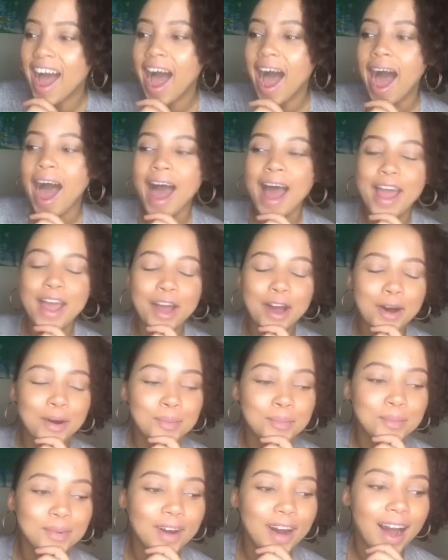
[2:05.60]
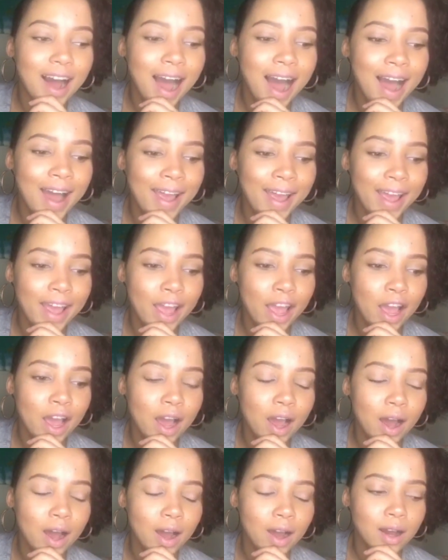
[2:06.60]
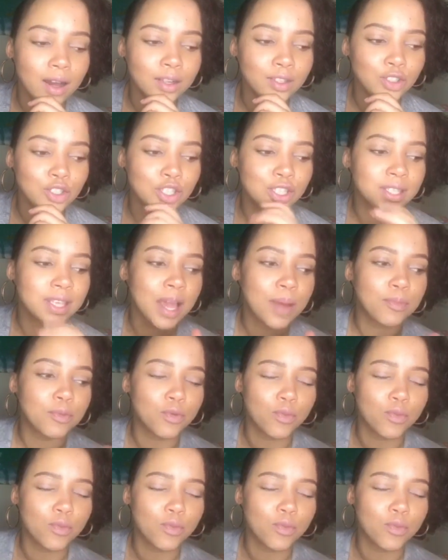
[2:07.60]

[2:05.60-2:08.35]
I um I just kept